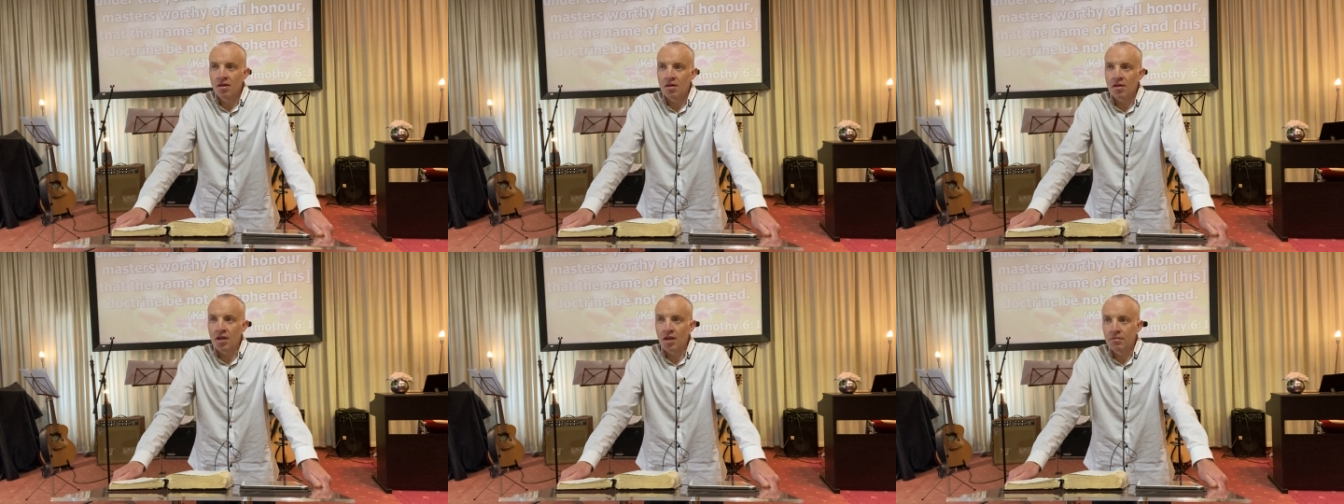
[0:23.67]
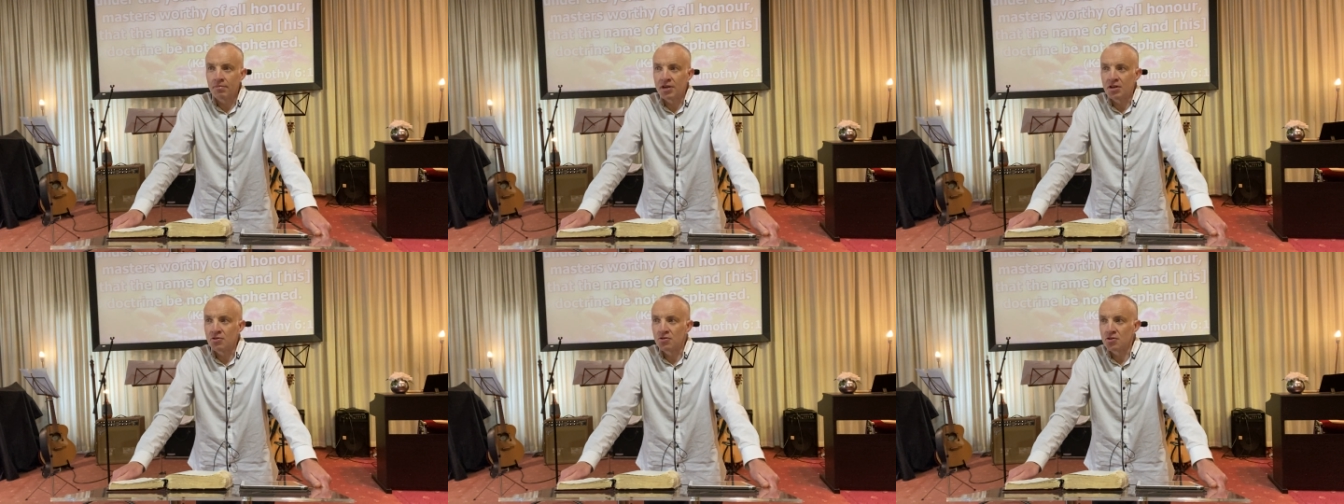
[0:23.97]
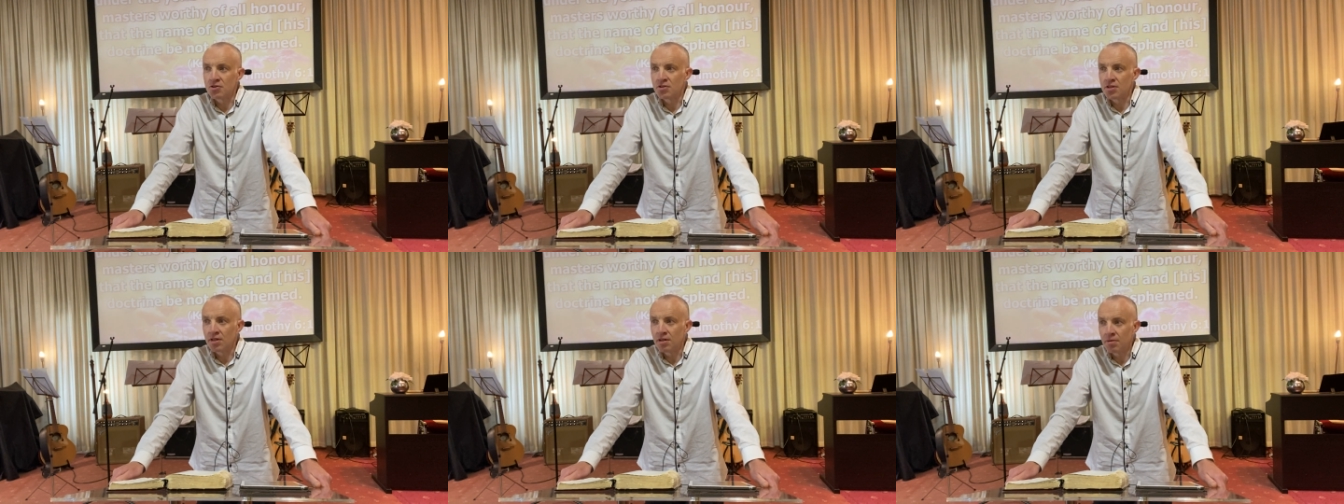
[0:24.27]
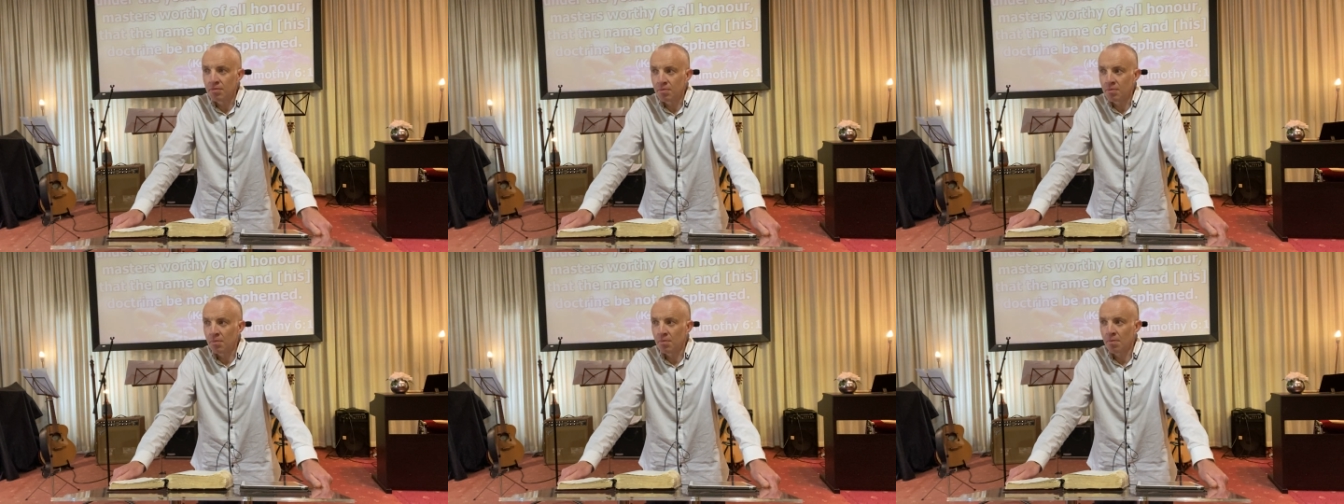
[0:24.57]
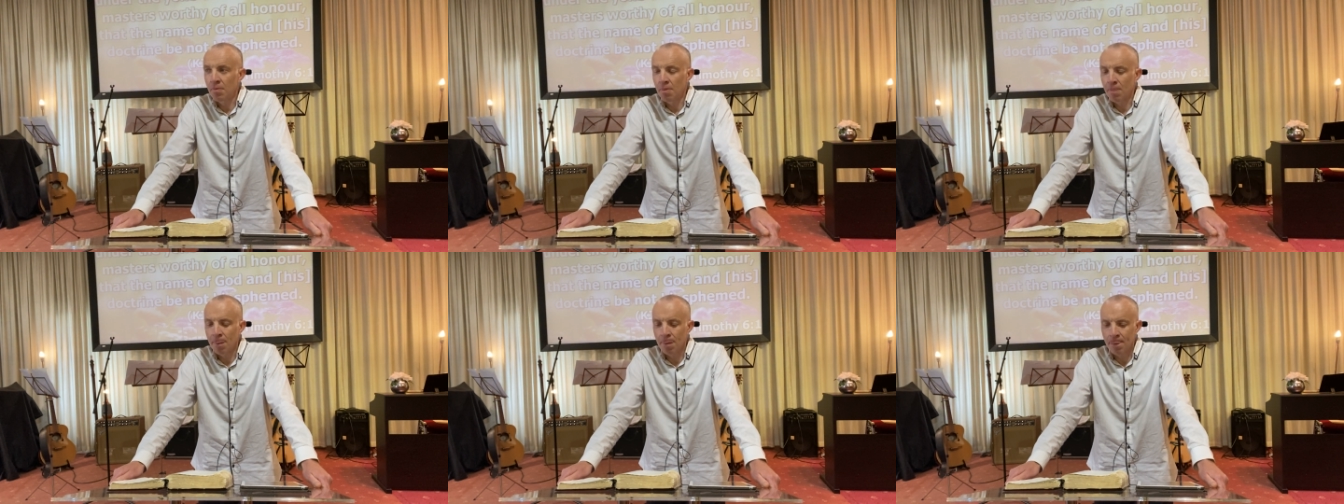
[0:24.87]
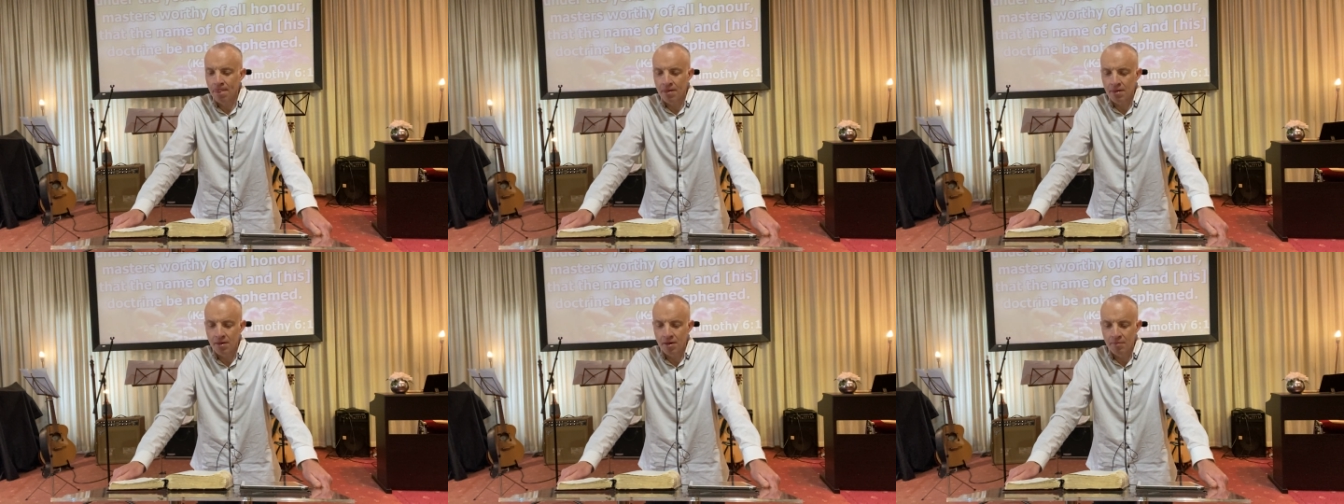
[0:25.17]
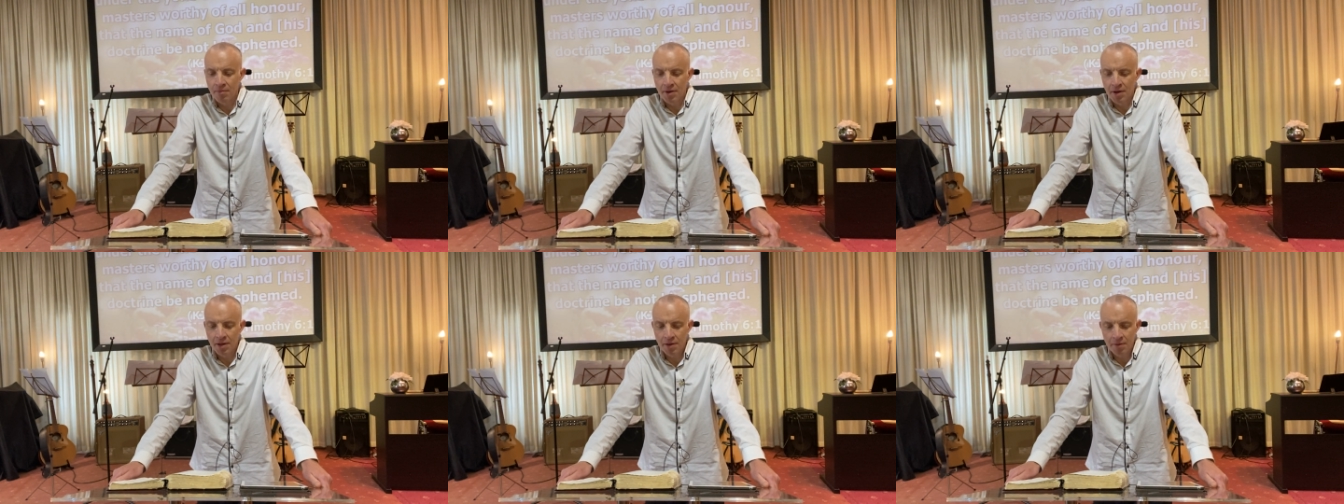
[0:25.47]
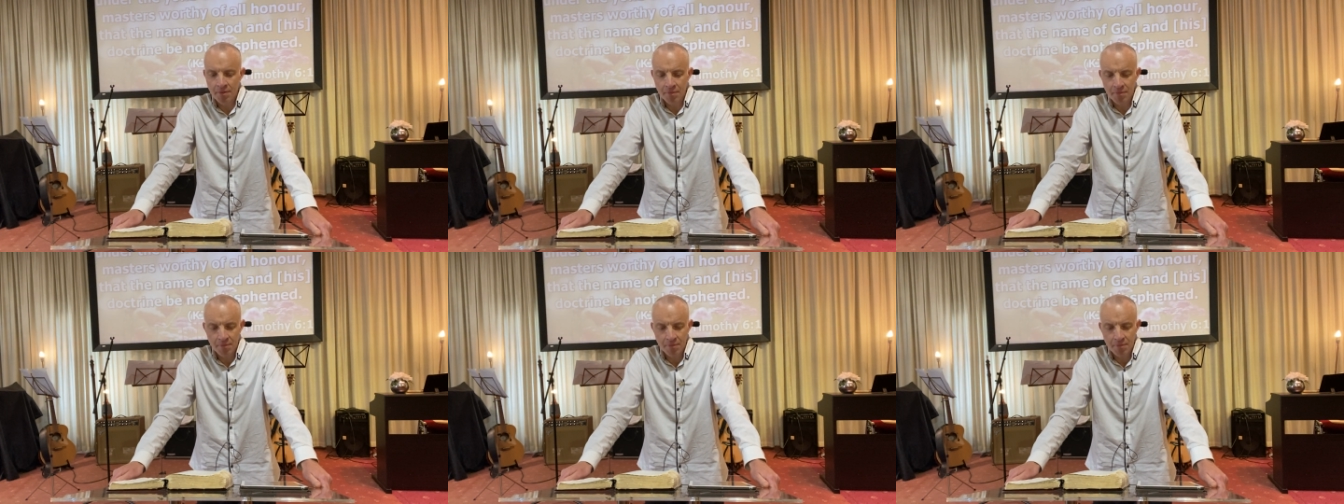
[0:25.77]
He can be trusted. Yes. Amen. Amen.